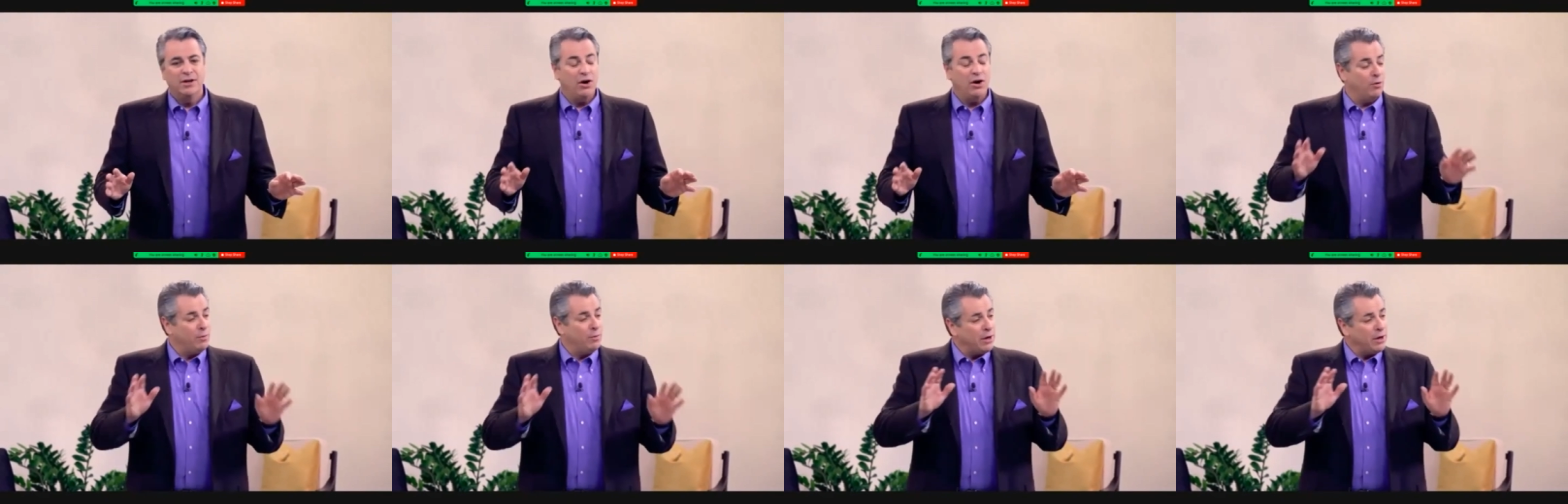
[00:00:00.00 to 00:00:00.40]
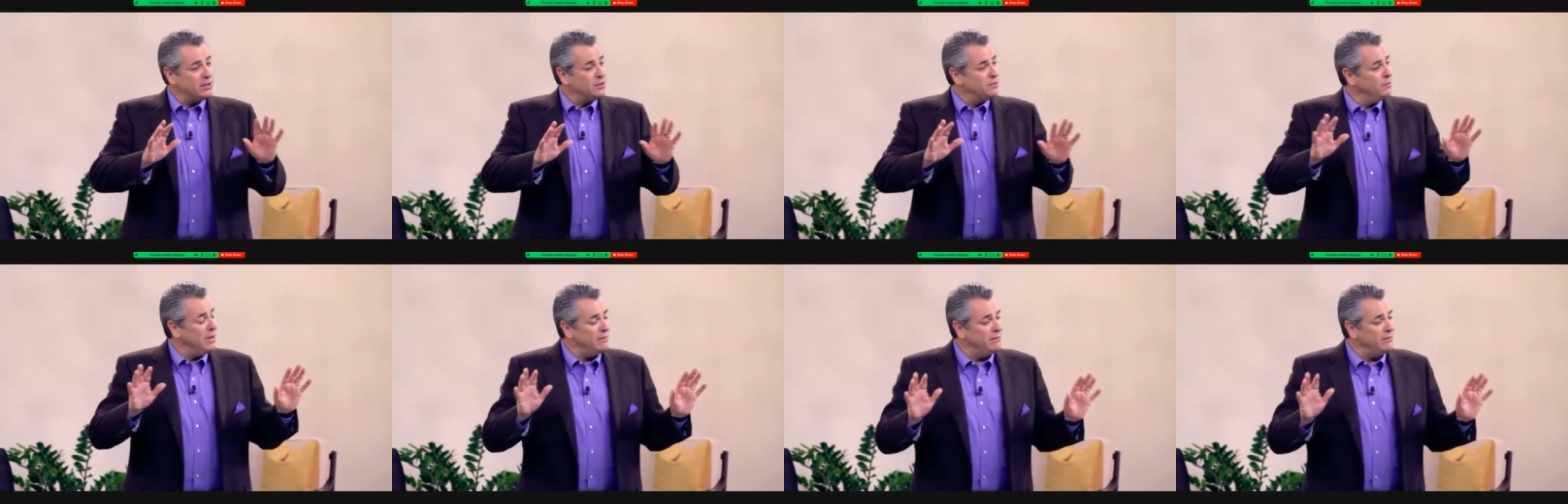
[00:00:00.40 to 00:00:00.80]
or a
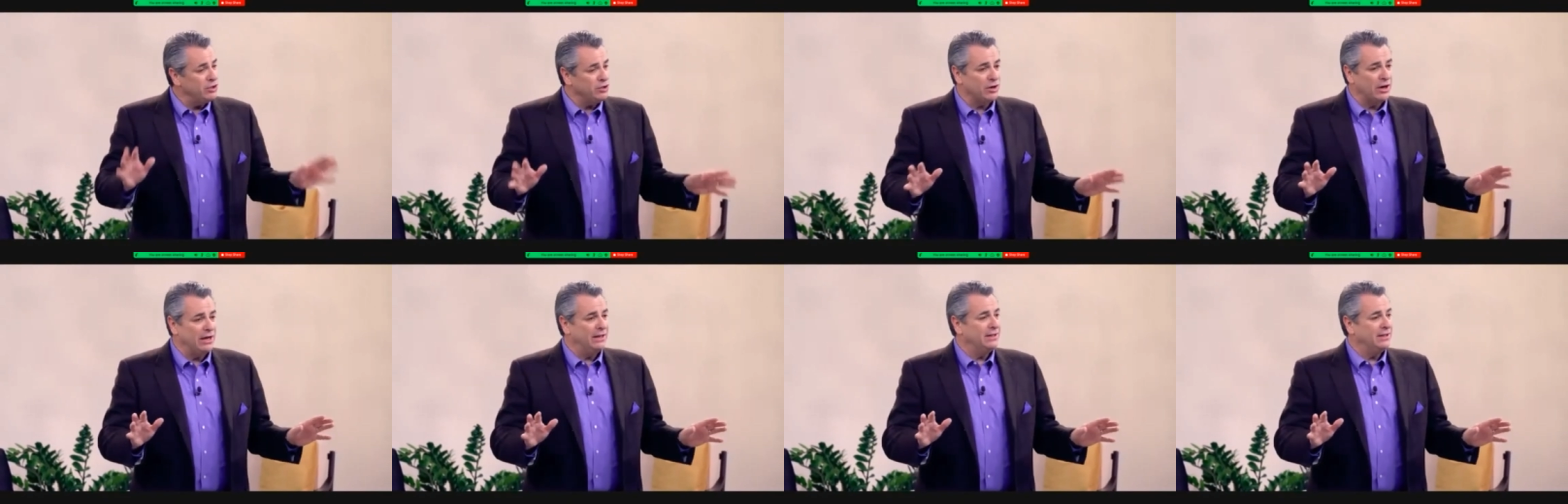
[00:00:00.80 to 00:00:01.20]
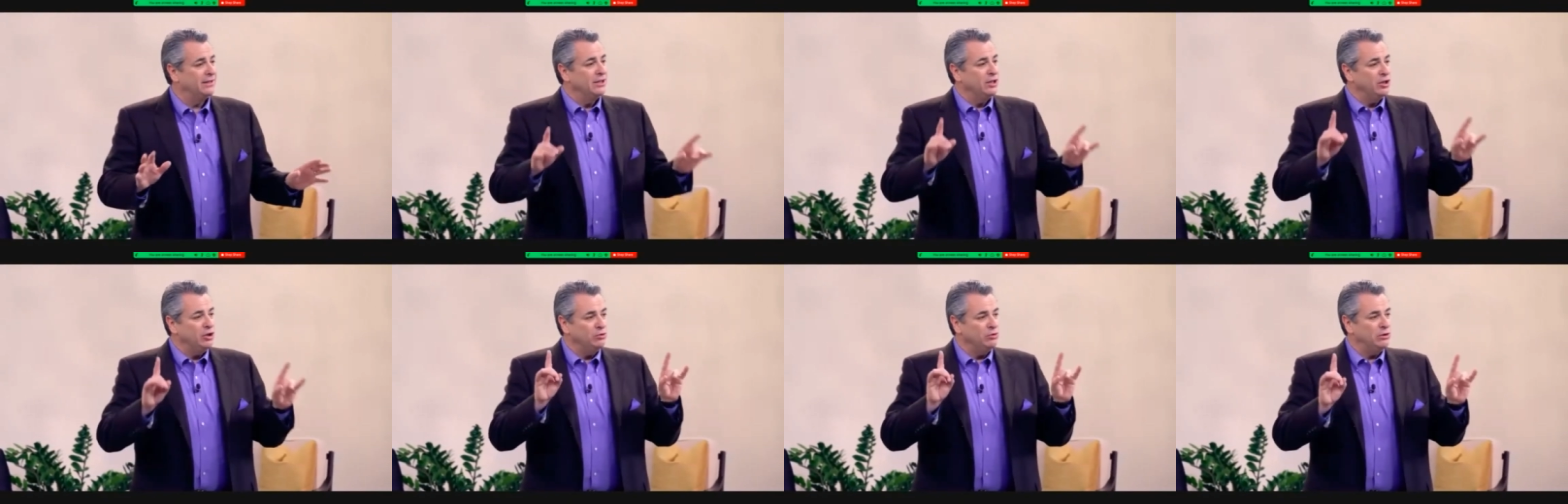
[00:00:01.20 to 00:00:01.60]
person we haven't trained
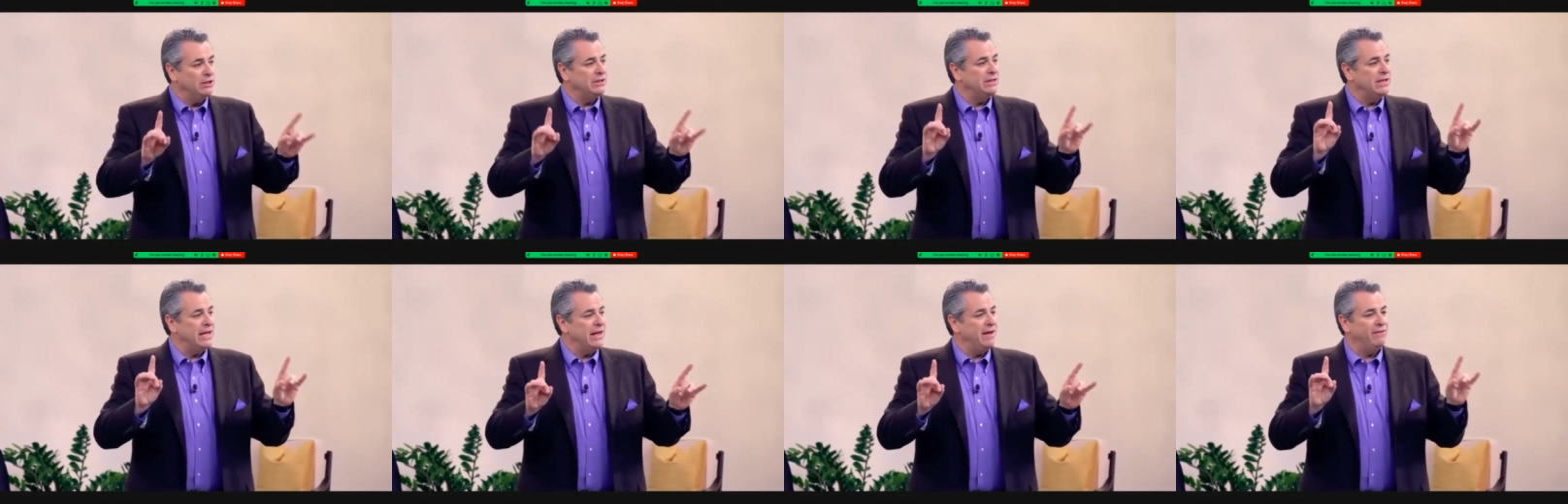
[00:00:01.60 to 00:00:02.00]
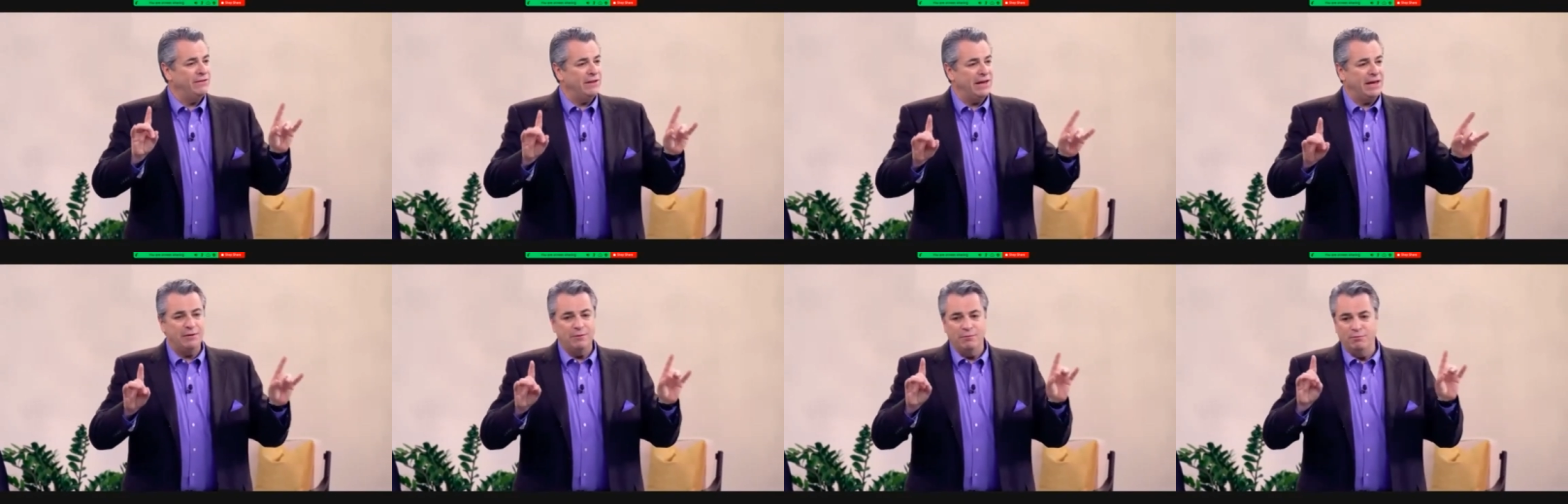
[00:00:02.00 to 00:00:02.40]
who didn't have
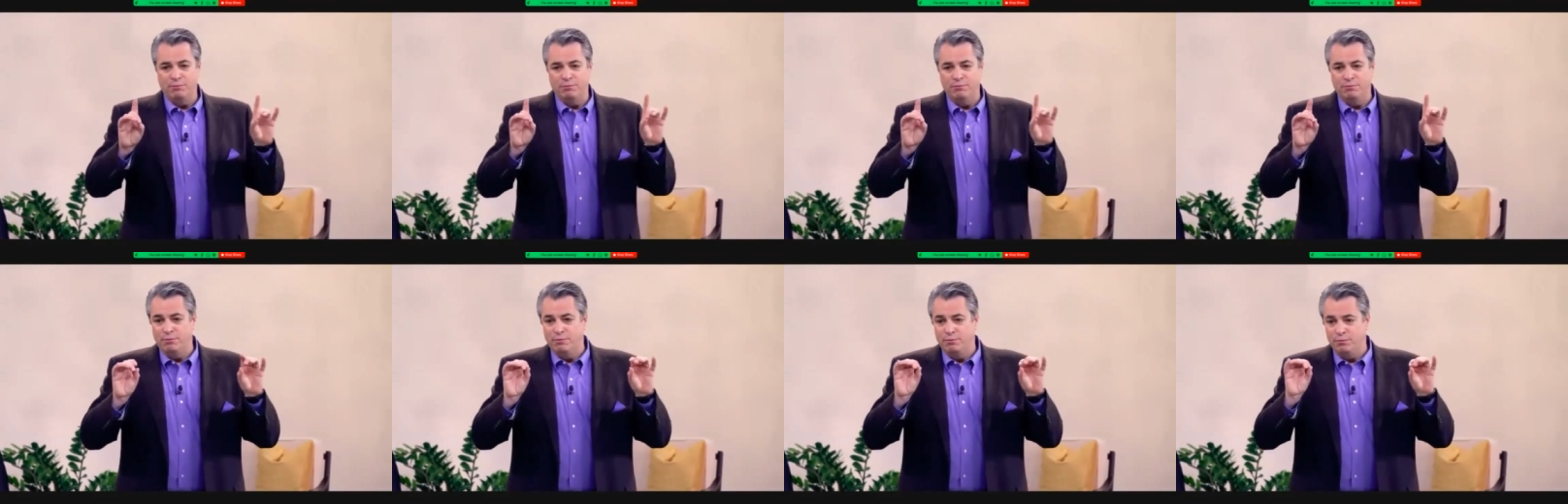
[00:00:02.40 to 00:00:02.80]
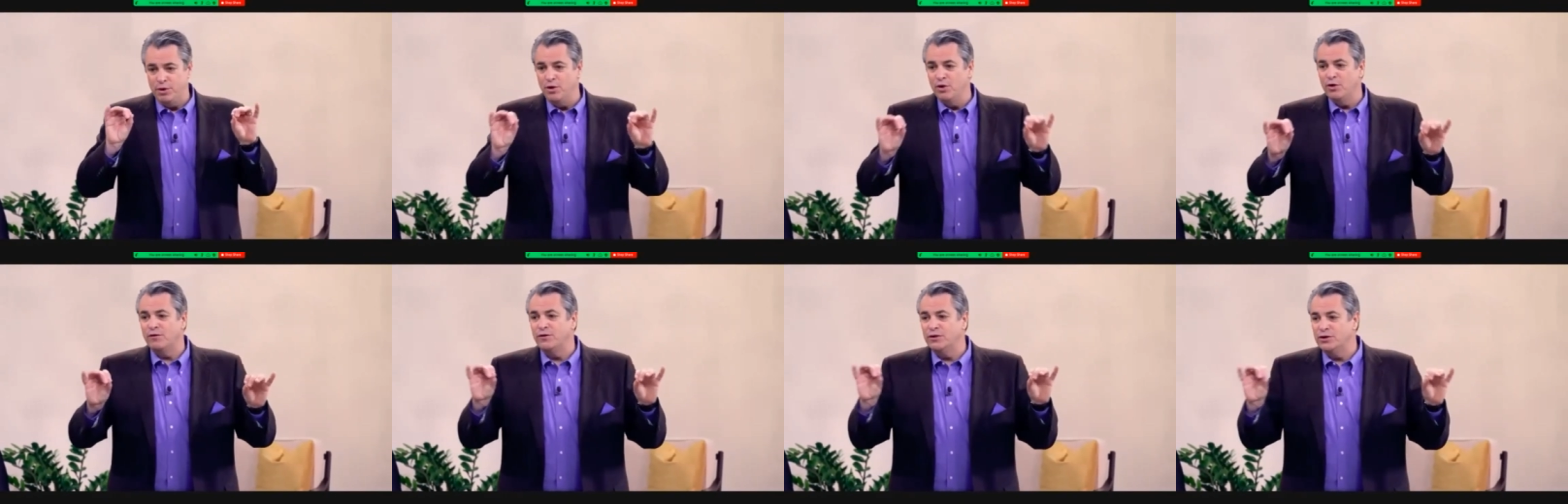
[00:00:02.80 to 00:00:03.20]
that
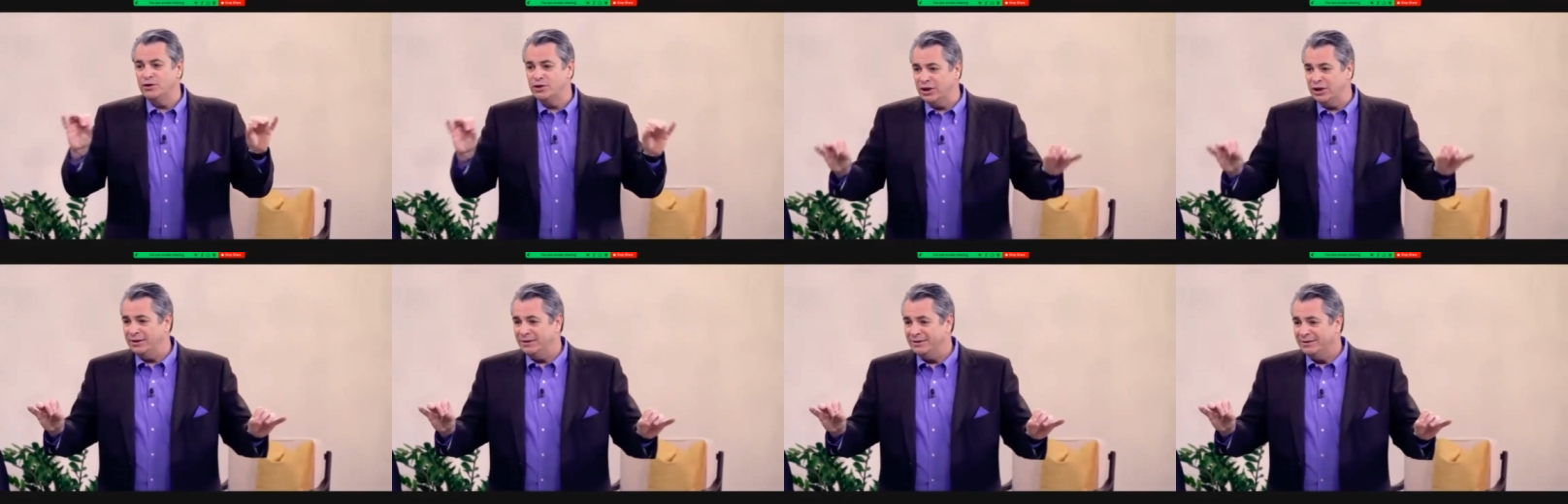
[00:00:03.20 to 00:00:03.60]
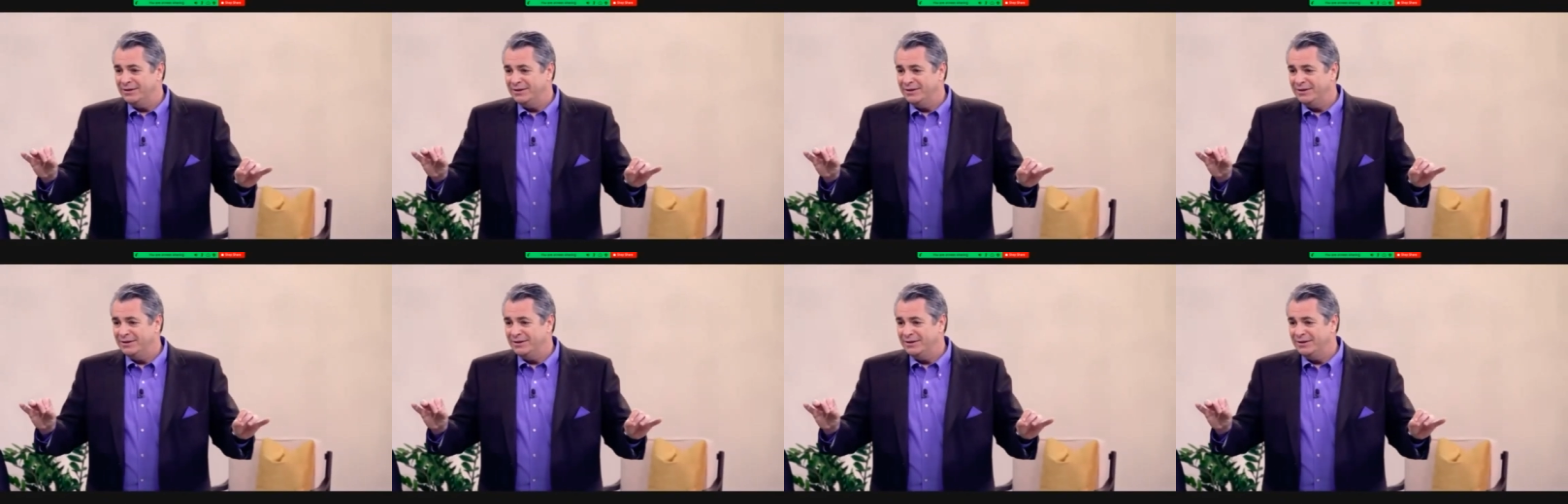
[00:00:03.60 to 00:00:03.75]
beautiful gene.